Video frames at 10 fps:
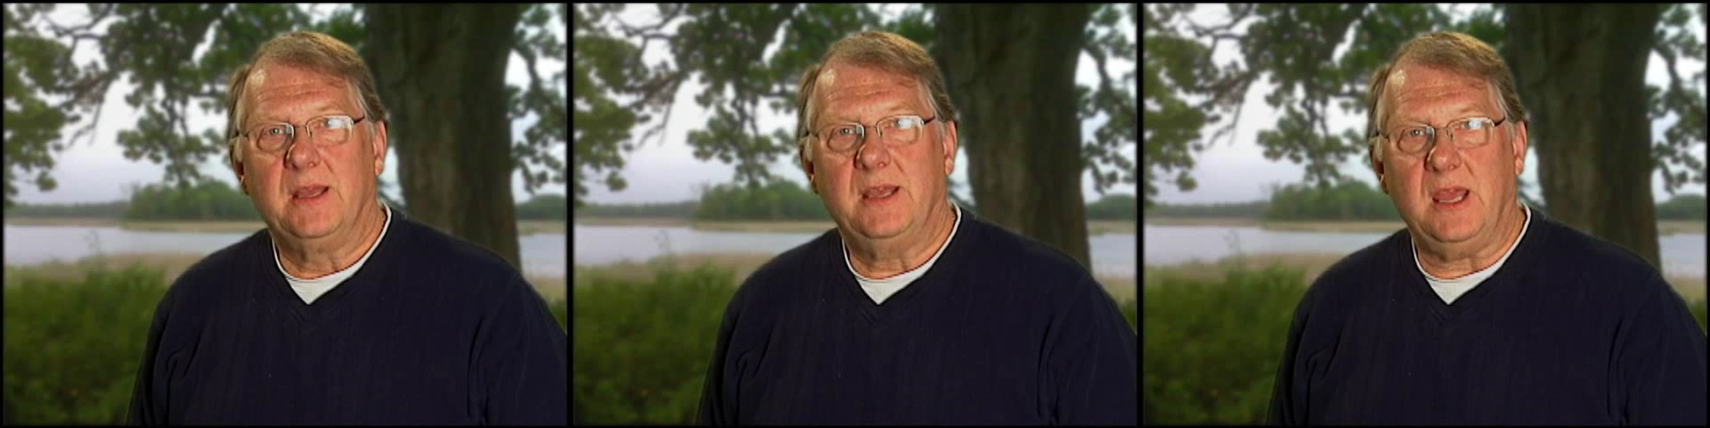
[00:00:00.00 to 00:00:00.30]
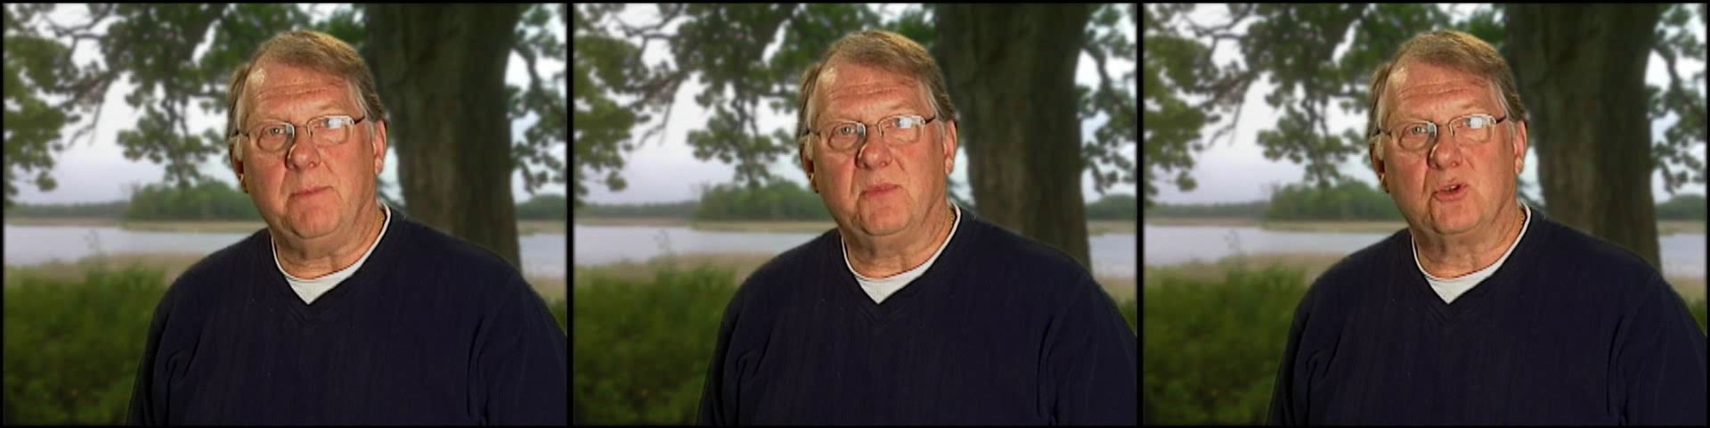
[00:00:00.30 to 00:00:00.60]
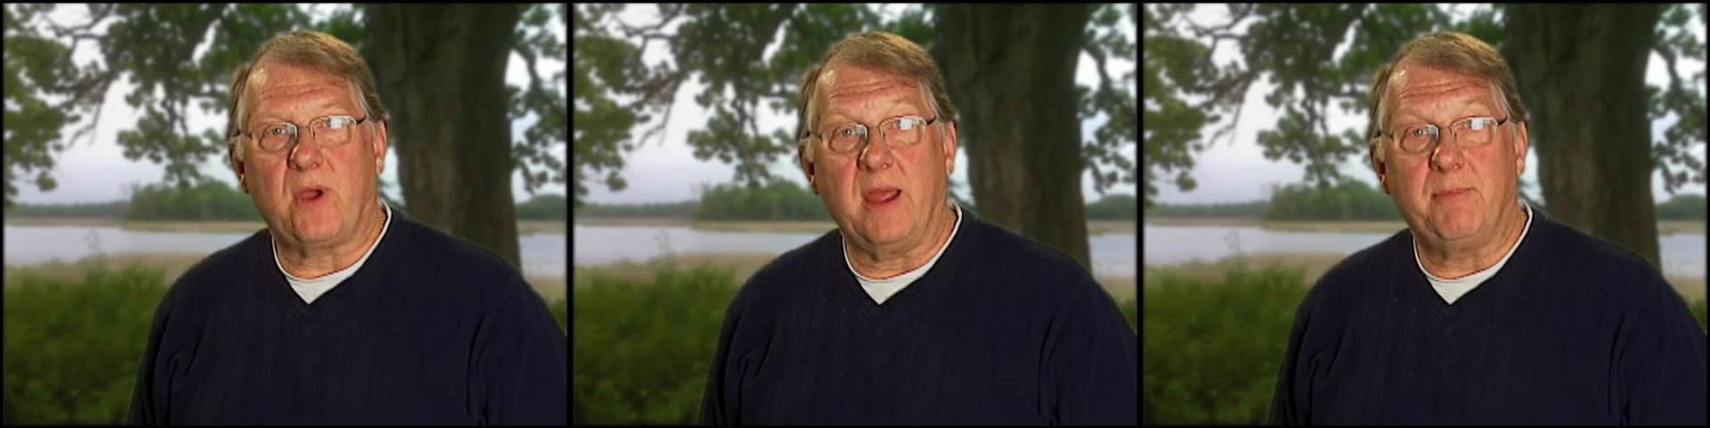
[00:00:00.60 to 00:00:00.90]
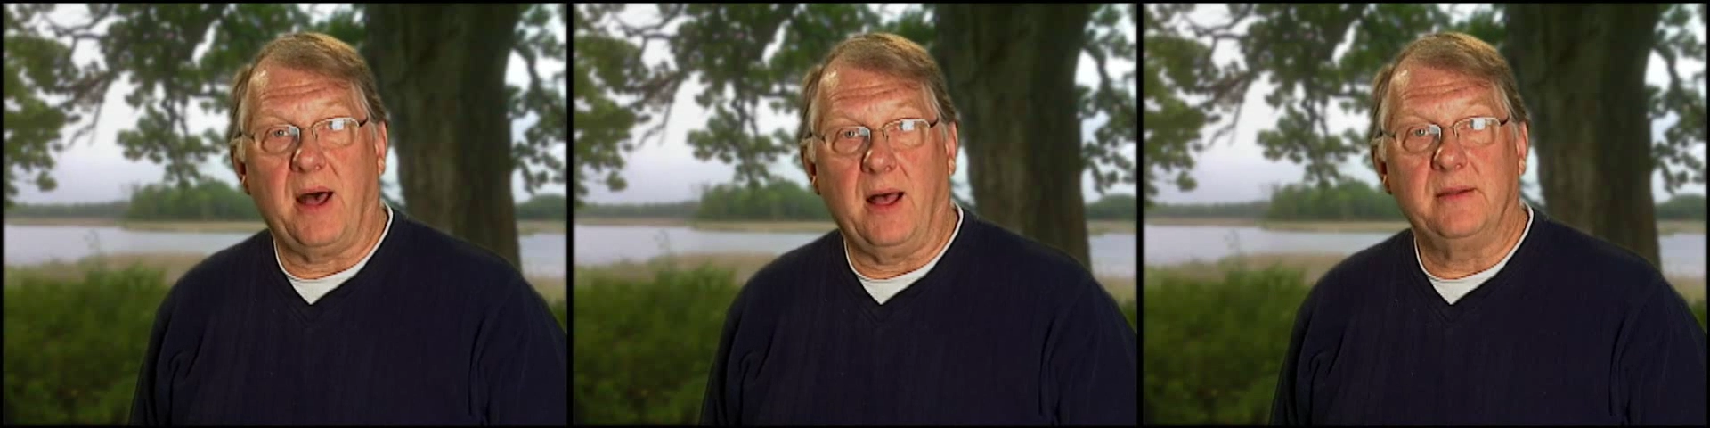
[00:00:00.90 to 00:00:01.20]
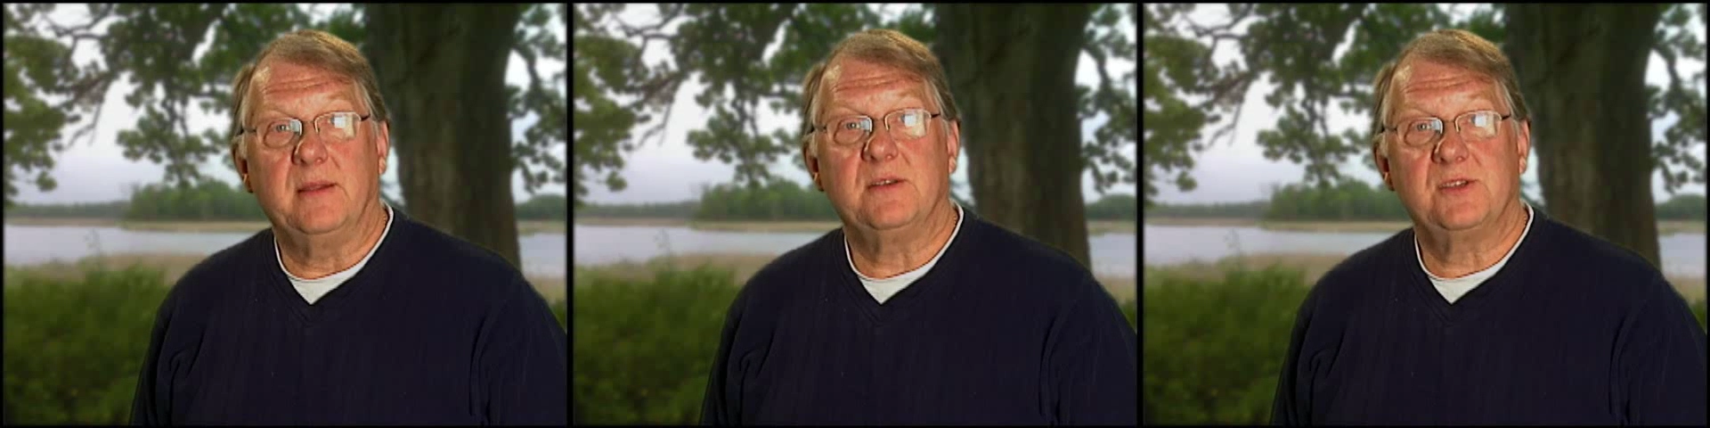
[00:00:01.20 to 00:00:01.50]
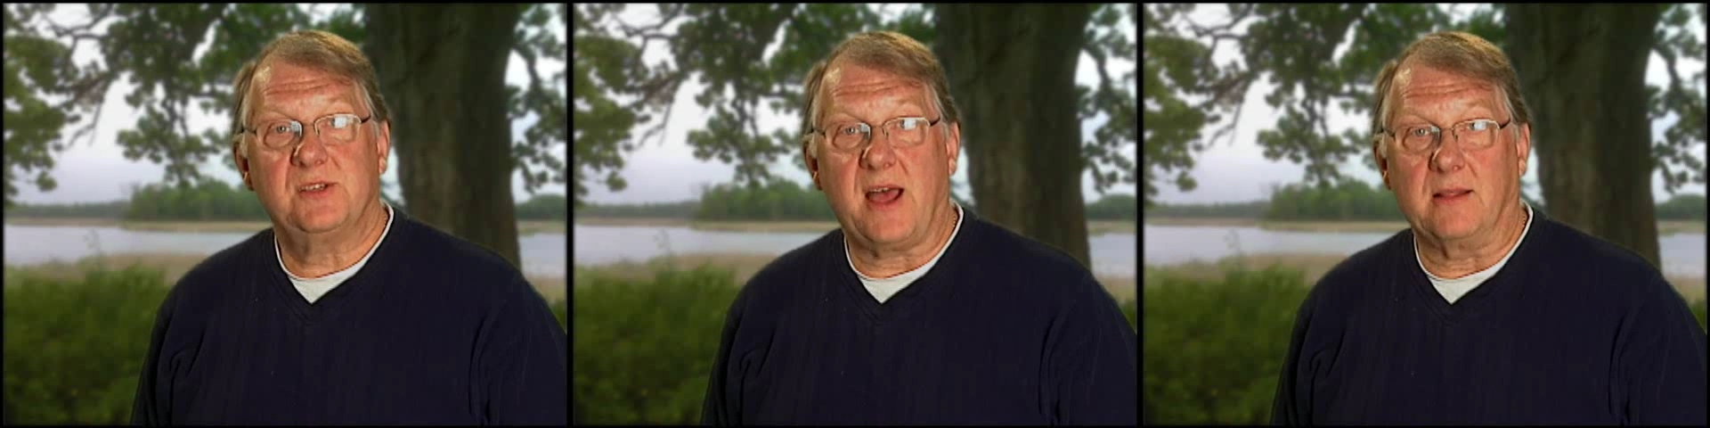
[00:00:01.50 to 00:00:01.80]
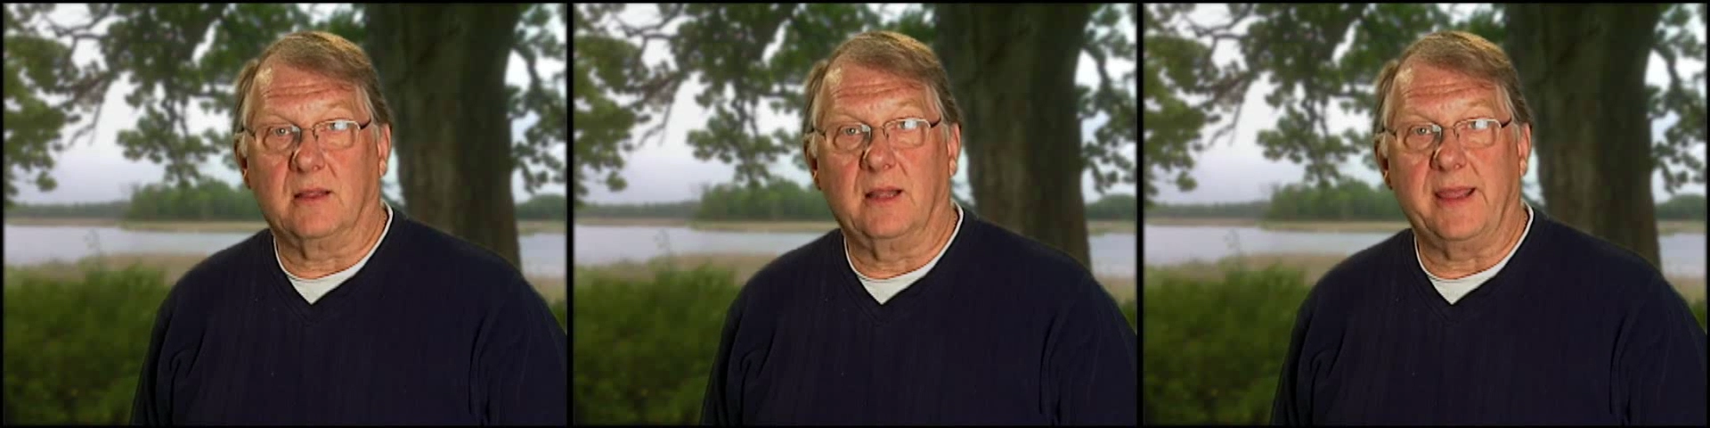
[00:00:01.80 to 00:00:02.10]
Keep the tripod
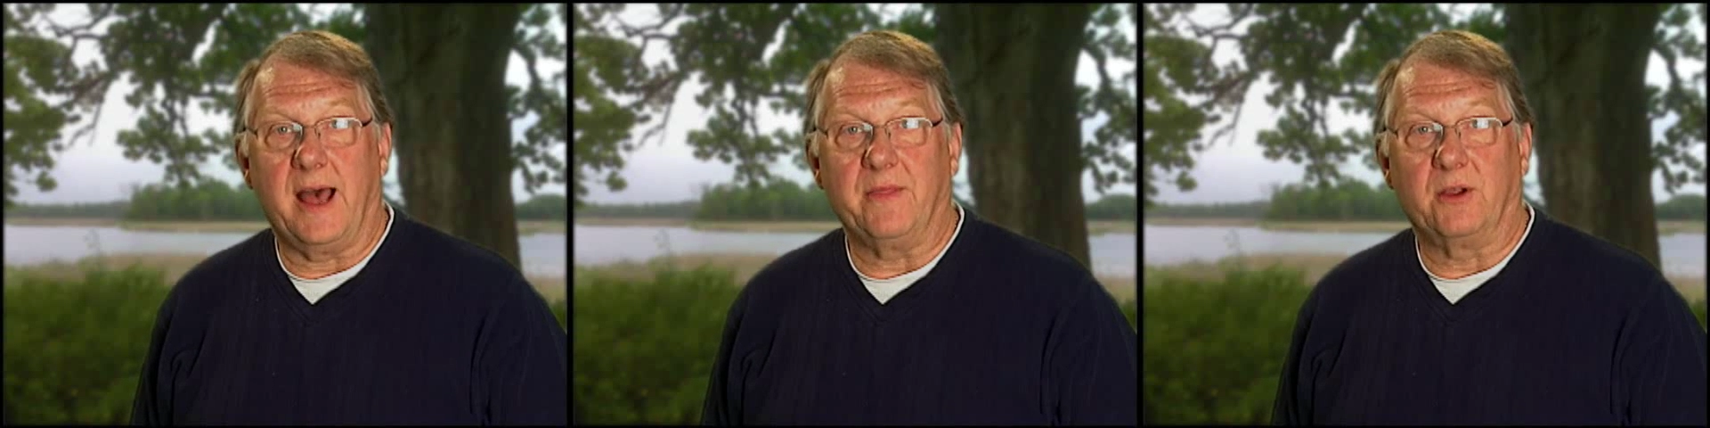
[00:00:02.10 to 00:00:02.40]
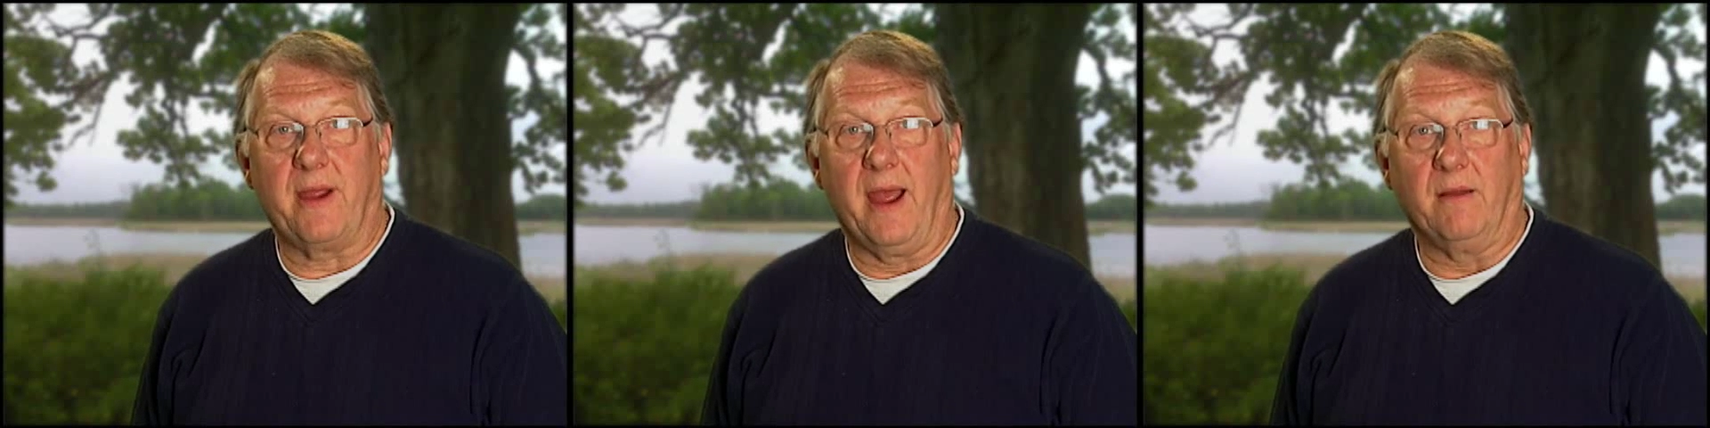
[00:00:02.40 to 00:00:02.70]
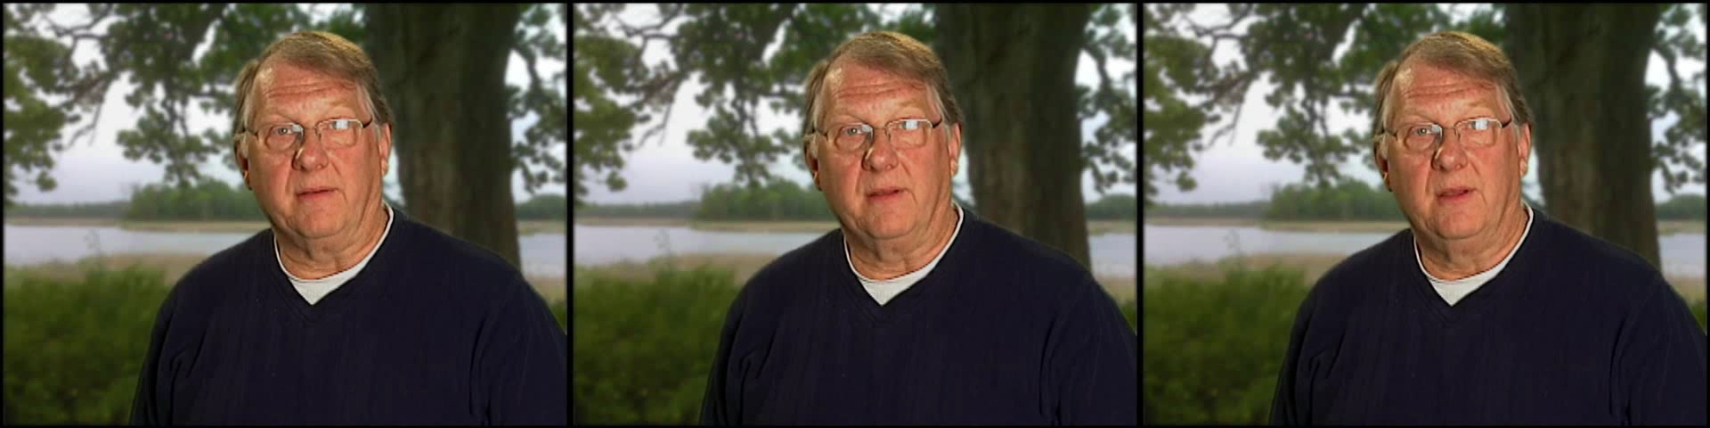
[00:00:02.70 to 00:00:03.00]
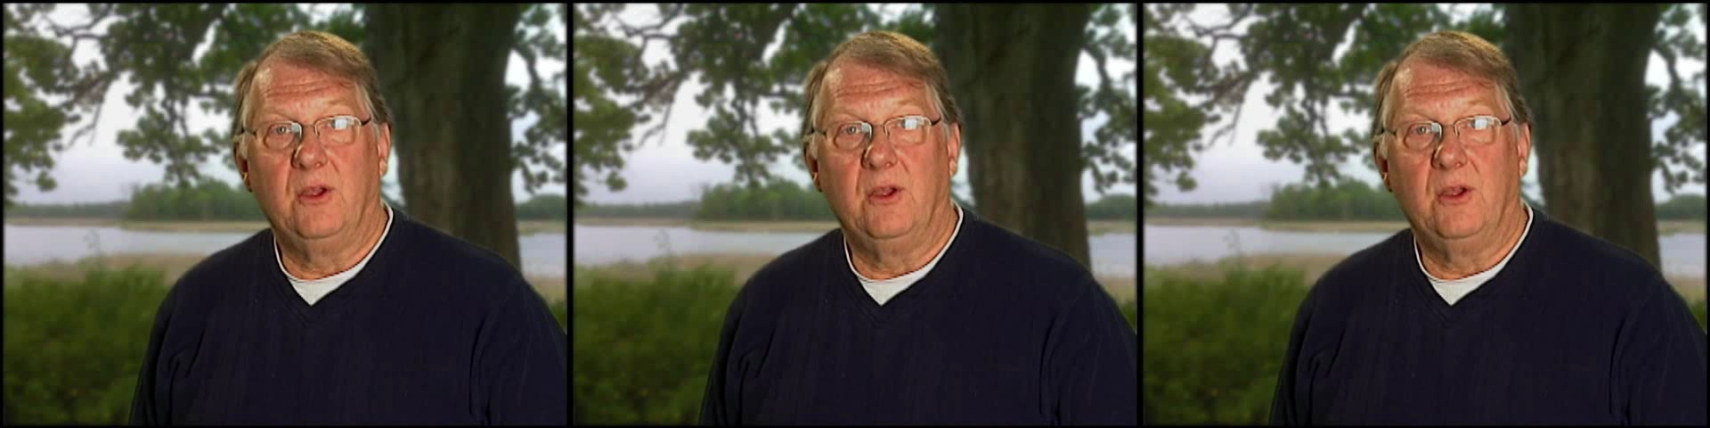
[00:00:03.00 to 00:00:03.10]
solidly on the ground,